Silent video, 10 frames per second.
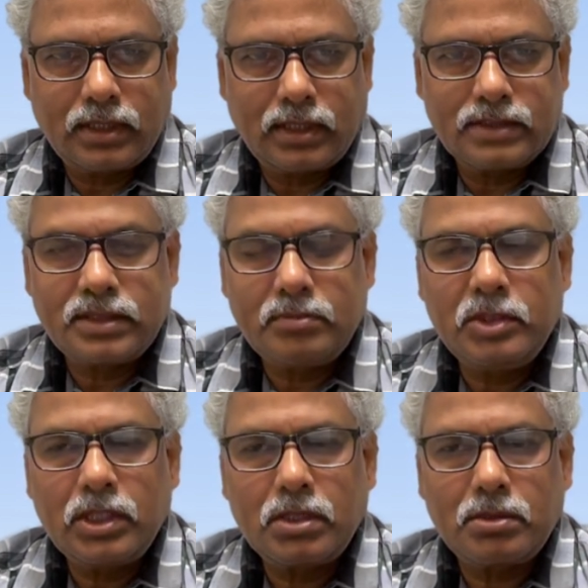
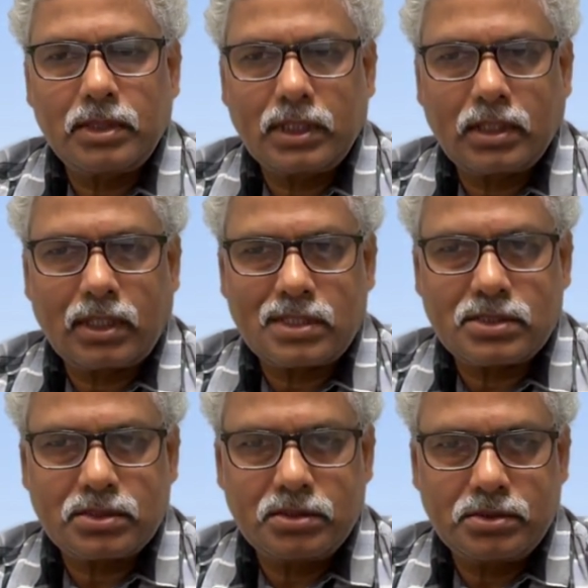similar to a
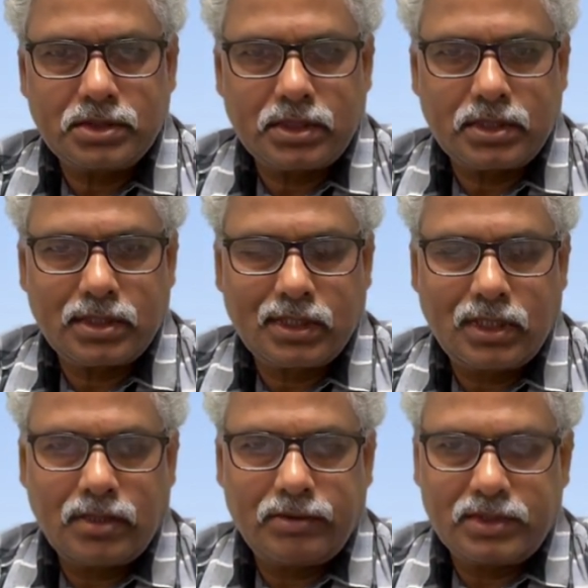constitution
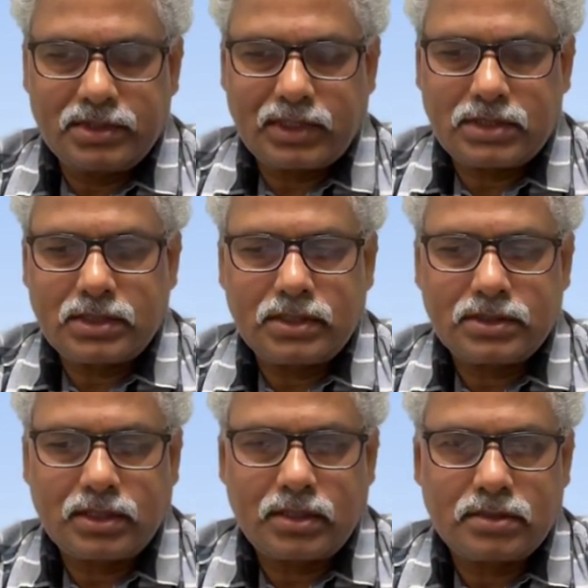with sections
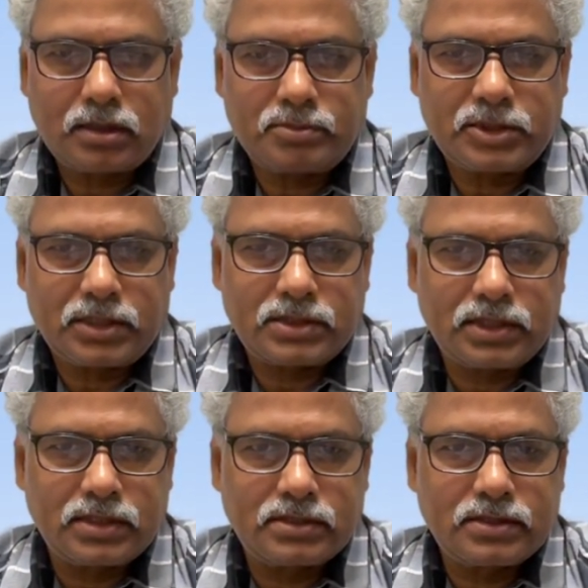and
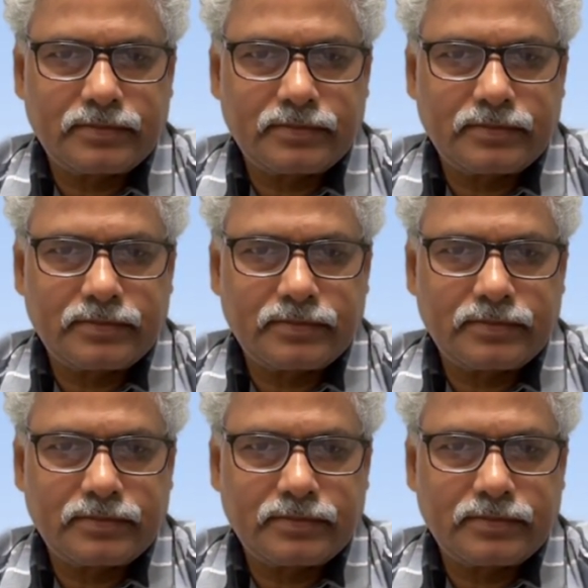subsections.